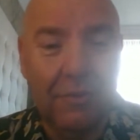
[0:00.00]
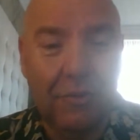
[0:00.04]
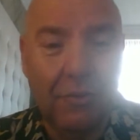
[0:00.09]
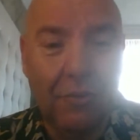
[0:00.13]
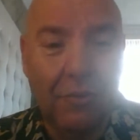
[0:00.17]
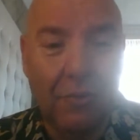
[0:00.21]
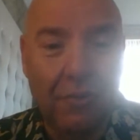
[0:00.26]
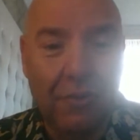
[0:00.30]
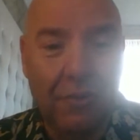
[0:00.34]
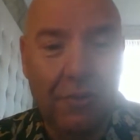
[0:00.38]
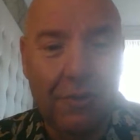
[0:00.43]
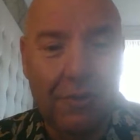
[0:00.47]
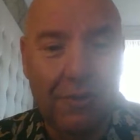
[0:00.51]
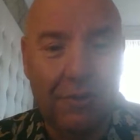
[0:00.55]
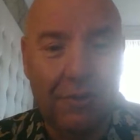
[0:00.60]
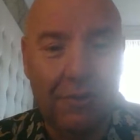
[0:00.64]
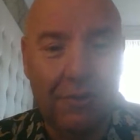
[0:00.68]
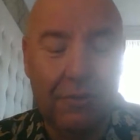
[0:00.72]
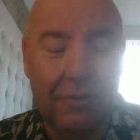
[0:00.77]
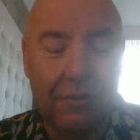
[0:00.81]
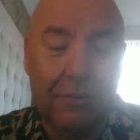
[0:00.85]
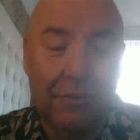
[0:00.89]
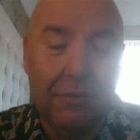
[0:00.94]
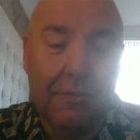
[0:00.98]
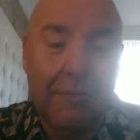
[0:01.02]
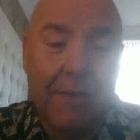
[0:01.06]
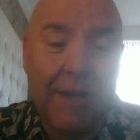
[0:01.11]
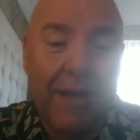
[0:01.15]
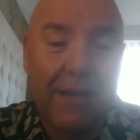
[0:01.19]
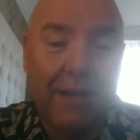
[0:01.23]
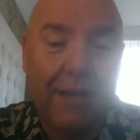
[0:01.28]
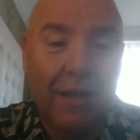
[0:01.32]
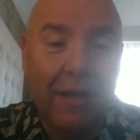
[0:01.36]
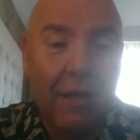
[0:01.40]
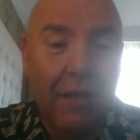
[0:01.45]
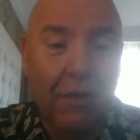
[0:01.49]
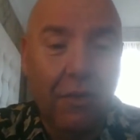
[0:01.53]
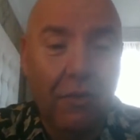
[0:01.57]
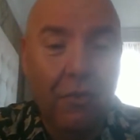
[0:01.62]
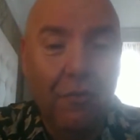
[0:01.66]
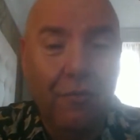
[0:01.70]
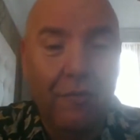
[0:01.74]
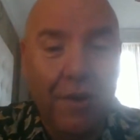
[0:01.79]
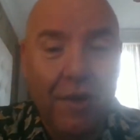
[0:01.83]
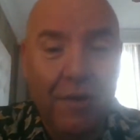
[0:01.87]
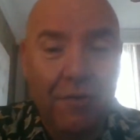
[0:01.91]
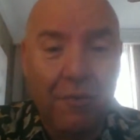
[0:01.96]
work to make
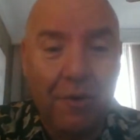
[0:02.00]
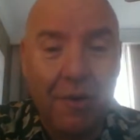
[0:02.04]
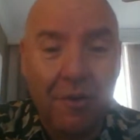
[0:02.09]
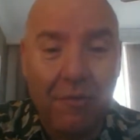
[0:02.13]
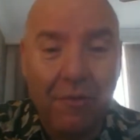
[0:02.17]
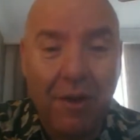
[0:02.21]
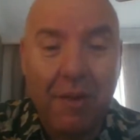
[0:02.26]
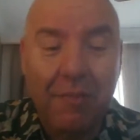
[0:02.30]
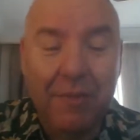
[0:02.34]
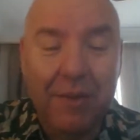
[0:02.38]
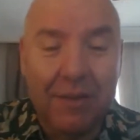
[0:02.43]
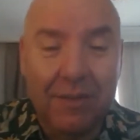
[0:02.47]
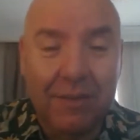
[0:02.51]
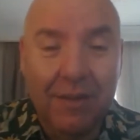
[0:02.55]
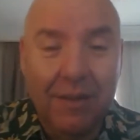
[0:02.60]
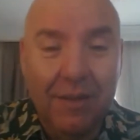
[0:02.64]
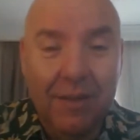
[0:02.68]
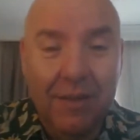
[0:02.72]
Who Framed Roger Rabbit,